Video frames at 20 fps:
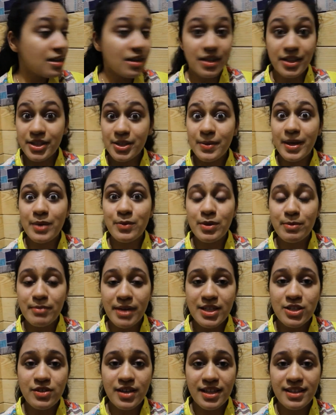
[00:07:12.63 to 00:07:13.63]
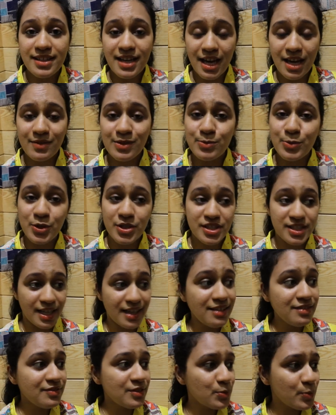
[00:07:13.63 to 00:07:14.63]
although I would much rather have a
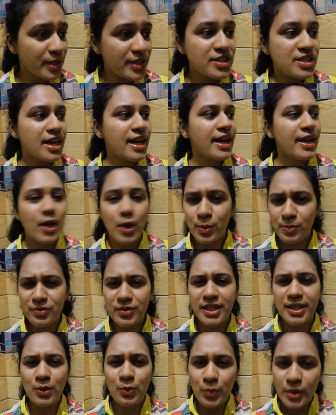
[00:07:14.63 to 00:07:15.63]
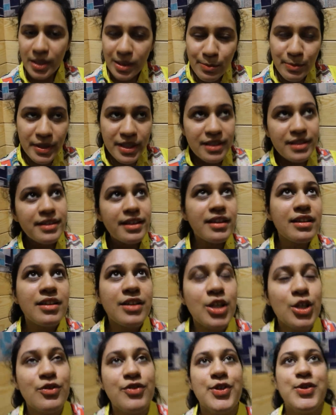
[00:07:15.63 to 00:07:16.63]
bookshelf which I hopefully will build in the near